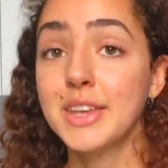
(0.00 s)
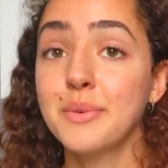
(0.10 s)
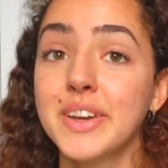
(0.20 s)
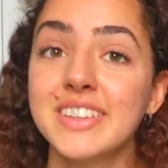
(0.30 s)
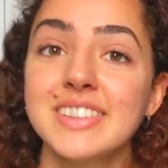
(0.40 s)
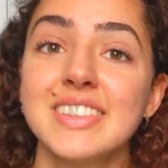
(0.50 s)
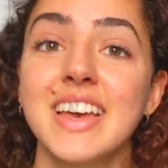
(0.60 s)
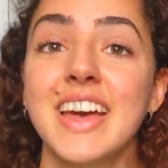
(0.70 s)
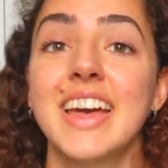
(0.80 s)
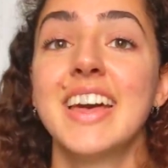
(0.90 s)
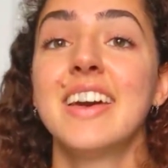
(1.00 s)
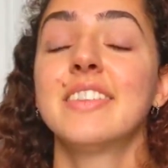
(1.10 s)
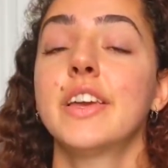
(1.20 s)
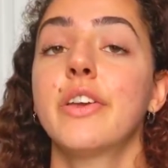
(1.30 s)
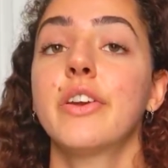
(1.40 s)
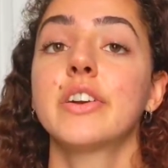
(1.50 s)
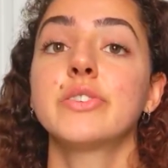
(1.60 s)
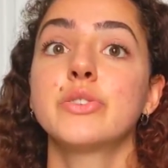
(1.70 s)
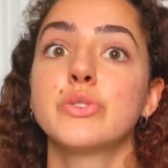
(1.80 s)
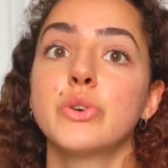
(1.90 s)
Anyways, Thank you
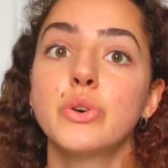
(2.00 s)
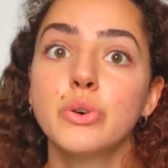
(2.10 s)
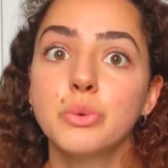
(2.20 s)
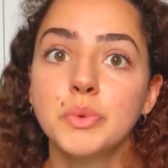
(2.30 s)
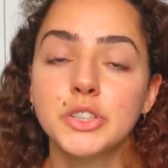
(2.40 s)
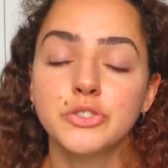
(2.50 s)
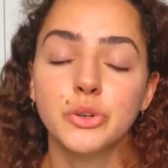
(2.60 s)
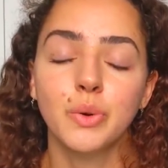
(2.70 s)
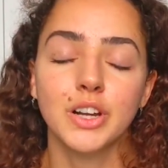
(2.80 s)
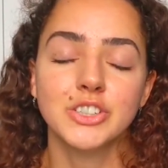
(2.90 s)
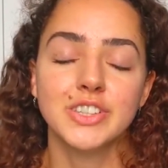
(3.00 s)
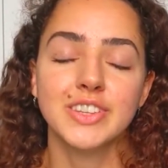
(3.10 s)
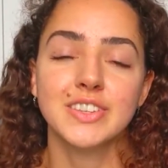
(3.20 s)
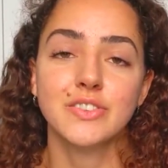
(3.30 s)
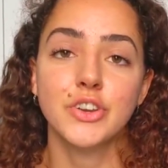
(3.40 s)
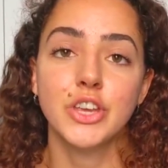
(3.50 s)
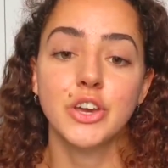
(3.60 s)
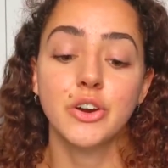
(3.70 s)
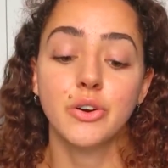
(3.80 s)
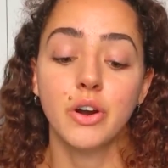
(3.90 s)
guys so much for watching this
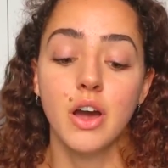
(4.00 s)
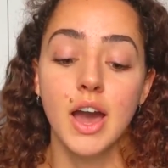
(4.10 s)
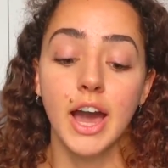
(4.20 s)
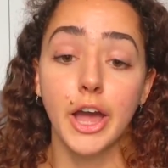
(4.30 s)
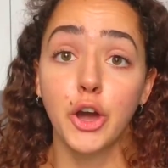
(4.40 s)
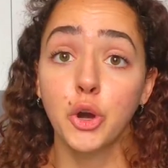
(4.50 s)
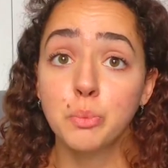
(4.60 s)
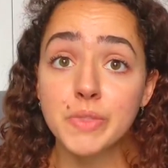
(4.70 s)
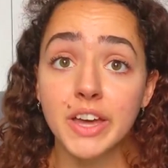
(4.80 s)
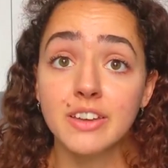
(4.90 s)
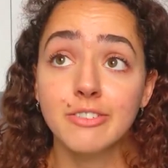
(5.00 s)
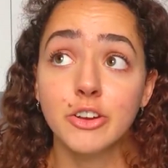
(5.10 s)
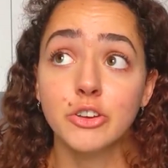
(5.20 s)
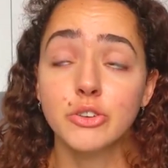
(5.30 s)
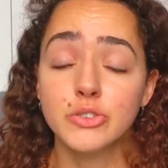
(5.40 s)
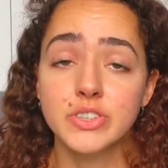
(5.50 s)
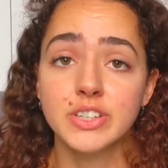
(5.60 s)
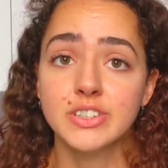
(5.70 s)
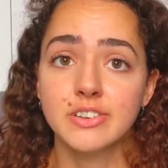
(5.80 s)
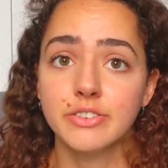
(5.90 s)
video. I hope that if you're
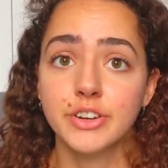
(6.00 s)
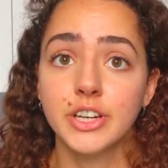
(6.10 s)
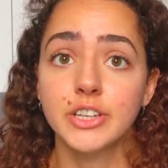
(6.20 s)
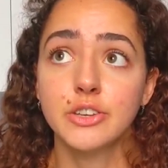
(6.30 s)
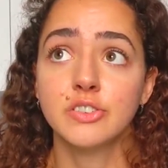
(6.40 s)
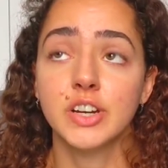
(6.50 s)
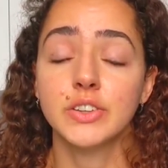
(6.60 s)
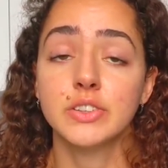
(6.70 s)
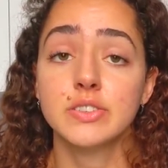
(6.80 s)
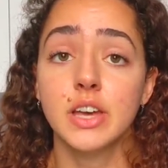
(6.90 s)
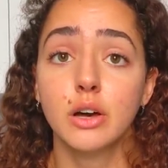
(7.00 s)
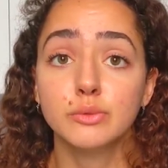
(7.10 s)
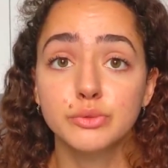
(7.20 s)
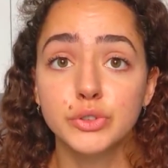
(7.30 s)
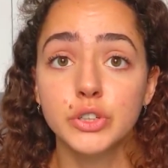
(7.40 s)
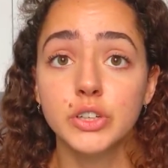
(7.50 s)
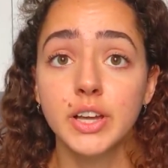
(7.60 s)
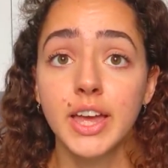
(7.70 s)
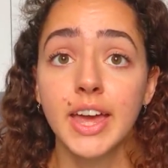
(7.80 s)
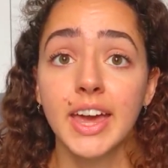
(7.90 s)
using differin, you found this
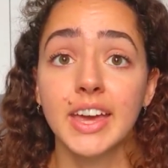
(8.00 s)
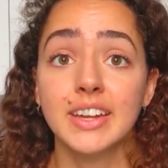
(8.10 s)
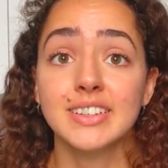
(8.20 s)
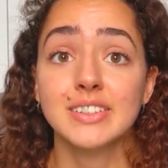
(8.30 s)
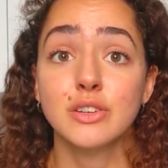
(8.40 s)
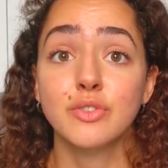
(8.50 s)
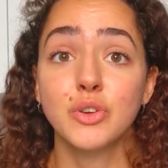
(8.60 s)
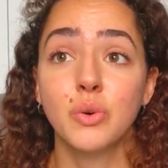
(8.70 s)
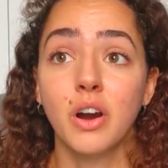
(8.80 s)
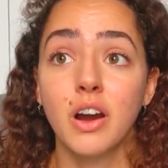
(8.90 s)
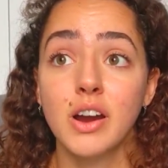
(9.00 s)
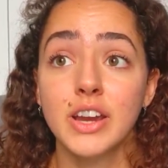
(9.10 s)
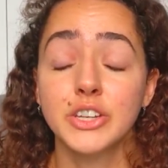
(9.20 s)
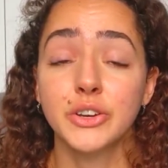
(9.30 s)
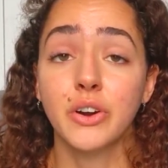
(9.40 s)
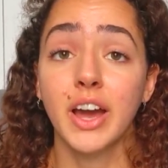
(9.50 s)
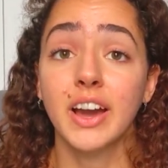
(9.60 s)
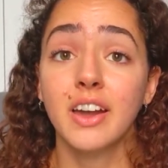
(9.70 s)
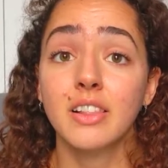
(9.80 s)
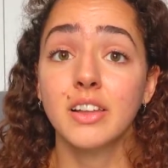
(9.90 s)
helpful. And if you are, I
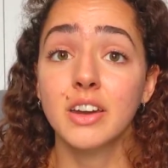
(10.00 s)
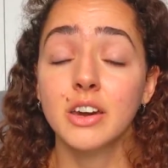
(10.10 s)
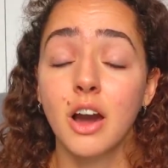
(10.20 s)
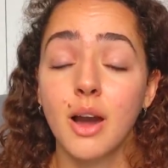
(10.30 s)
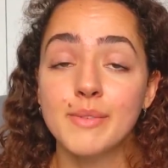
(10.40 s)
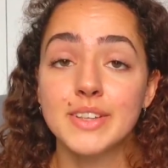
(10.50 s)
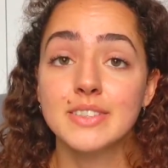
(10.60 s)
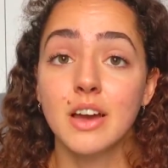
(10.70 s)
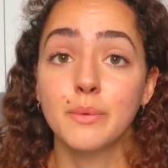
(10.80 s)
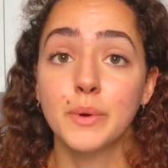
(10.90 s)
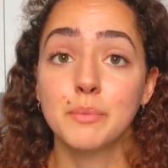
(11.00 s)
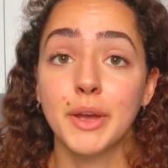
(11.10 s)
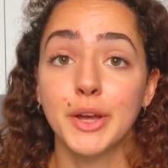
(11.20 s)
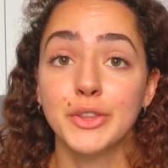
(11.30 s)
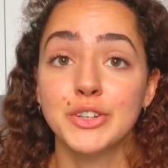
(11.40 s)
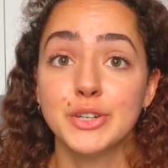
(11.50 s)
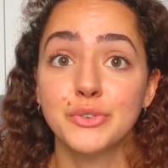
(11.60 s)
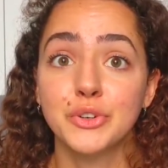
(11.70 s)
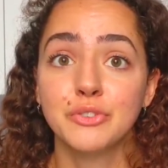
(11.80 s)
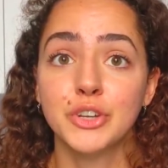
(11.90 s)
a lot of comments on one of my other
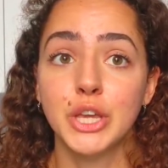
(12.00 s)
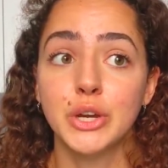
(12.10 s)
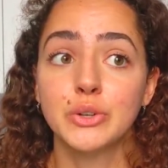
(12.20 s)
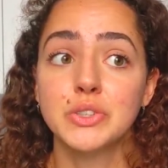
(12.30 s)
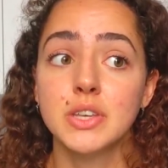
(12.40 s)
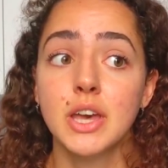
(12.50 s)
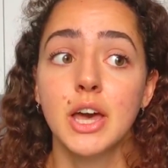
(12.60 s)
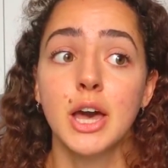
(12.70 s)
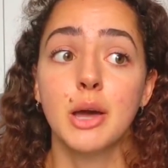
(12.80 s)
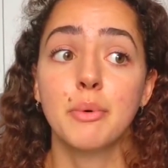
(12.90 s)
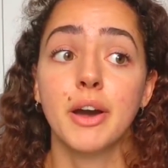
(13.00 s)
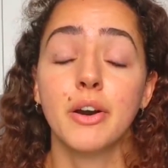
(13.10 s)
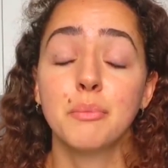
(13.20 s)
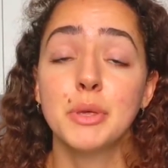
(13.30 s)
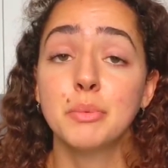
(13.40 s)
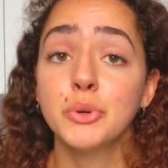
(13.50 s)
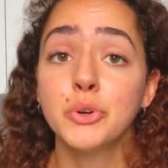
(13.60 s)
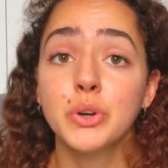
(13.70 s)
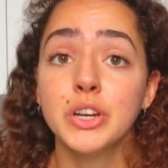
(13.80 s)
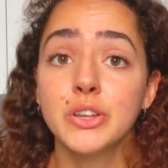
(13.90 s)
differin videos about people
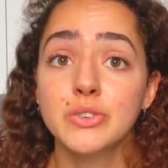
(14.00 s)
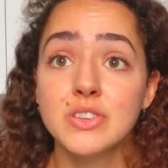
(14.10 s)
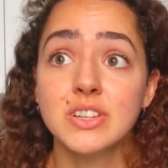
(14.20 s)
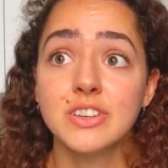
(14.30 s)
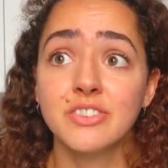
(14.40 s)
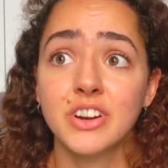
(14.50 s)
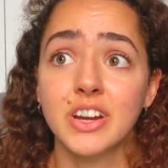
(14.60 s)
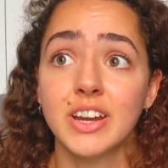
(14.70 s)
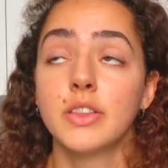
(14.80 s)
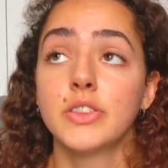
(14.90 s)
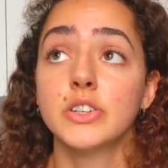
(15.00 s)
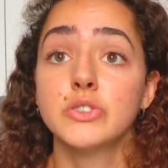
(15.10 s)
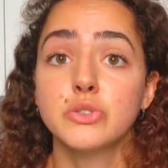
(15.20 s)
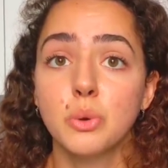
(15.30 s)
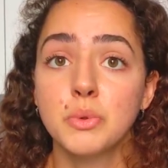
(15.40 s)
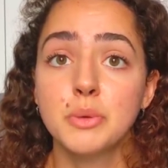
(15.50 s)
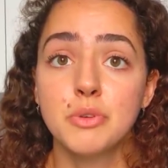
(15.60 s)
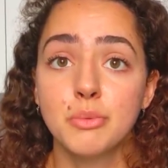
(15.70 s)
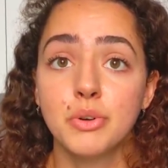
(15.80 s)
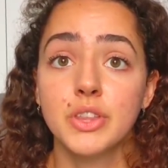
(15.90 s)
who are using differin. There's so many
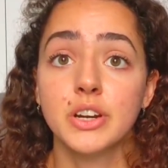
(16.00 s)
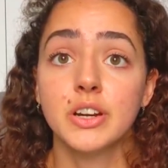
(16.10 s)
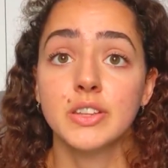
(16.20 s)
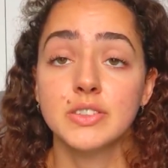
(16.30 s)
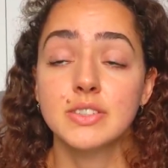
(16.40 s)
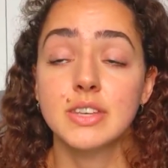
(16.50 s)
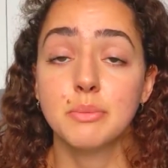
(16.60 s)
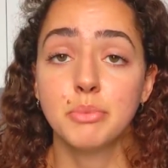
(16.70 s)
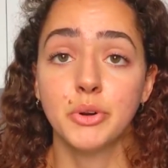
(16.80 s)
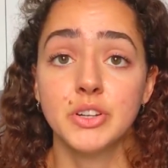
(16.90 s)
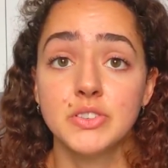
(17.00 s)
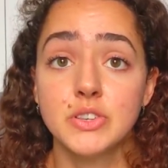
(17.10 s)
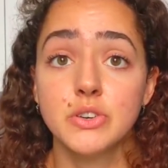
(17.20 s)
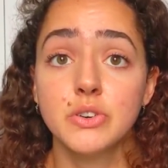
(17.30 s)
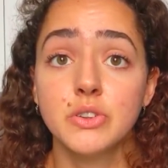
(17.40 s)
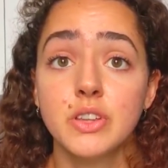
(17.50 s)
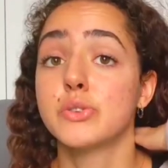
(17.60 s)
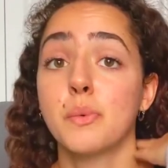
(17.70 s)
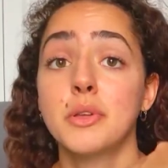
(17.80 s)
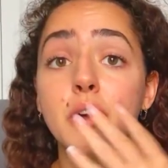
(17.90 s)
people that are in the same boat as you.
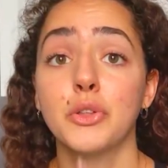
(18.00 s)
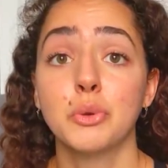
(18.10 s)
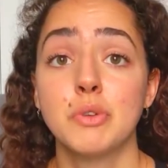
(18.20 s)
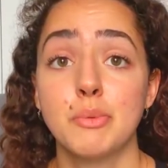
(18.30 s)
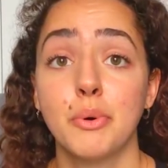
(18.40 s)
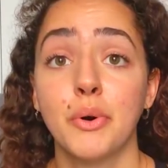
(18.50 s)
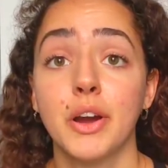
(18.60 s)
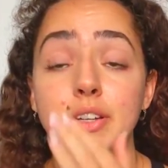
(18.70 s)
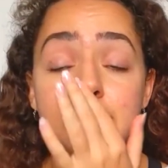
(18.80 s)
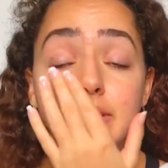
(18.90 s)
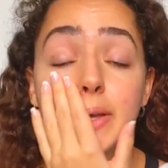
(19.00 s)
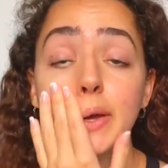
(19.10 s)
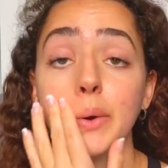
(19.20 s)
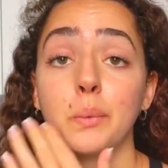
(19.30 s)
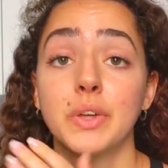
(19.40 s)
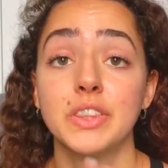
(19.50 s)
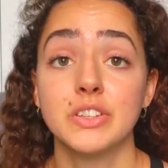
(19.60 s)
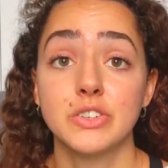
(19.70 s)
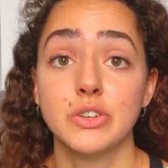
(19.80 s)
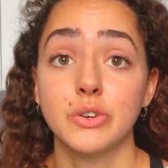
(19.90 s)
So many other people are dealing with
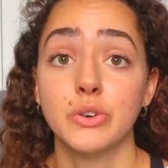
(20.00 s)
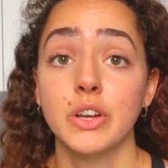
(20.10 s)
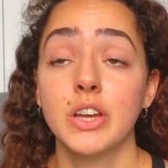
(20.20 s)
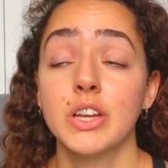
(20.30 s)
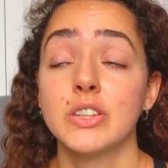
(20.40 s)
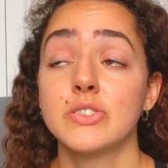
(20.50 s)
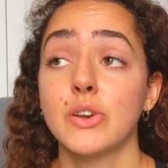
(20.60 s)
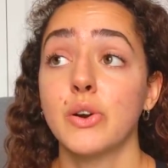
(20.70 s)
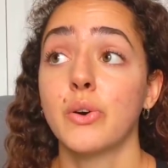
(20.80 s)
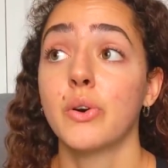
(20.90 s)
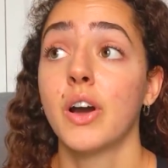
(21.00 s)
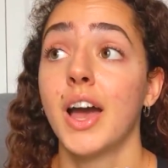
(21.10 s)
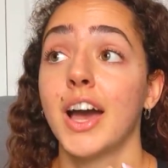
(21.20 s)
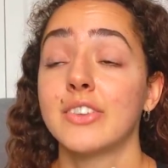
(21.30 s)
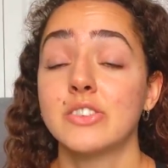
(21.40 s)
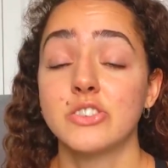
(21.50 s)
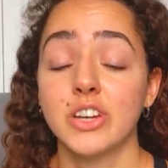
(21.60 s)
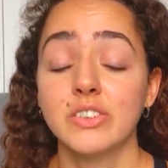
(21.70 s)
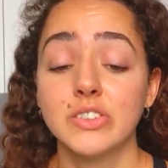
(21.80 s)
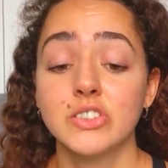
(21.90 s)
it too. So I
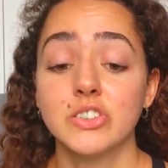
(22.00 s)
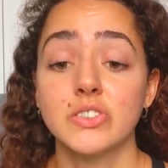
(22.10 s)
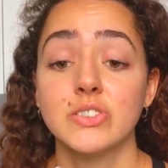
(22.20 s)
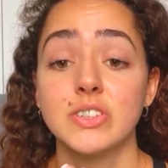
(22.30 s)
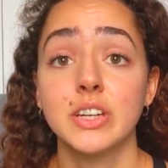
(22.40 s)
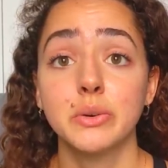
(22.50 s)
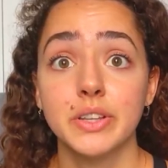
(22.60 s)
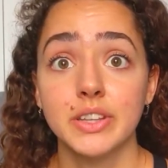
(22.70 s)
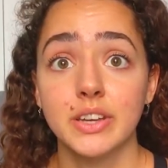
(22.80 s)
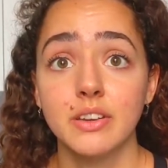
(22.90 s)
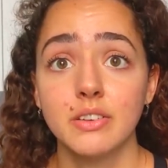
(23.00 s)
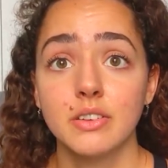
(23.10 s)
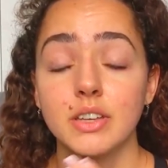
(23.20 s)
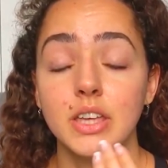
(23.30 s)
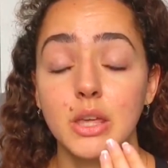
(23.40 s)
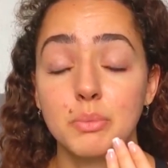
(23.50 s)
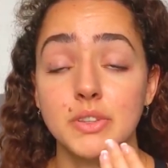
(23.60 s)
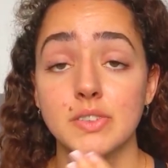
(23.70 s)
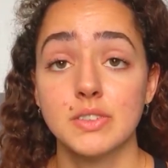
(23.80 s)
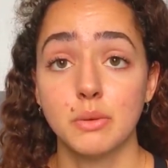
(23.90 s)
suggest just stick with it. Keep
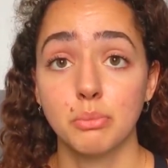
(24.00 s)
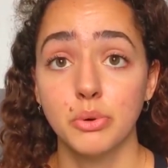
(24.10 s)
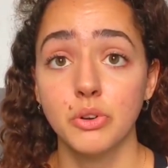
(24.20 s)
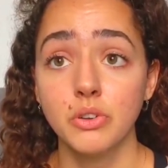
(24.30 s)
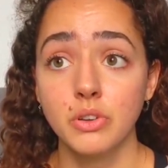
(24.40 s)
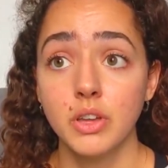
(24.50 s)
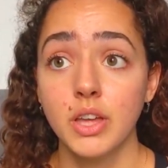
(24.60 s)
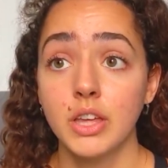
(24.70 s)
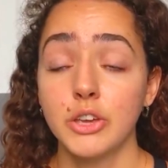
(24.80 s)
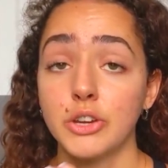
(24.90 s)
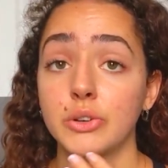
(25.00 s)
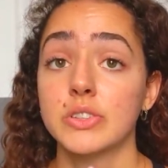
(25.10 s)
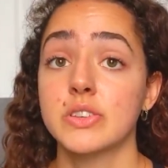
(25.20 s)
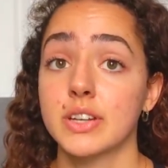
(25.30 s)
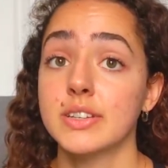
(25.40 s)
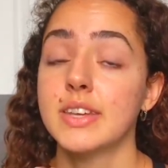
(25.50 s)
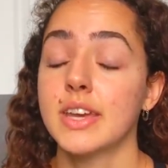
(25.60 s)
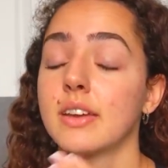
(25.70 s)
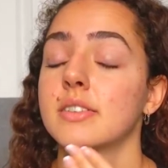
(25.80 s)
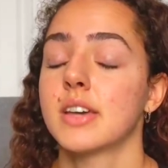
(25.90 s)
it simple. It's gonna
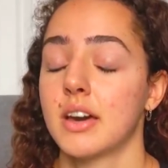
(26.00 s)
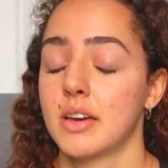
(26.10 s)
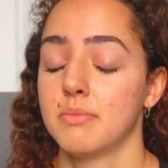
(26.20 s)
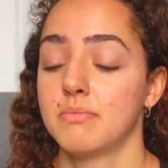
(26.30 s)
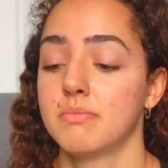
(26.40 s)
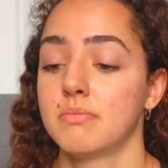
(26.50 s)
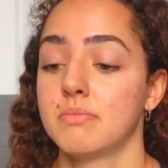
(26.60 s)
take time.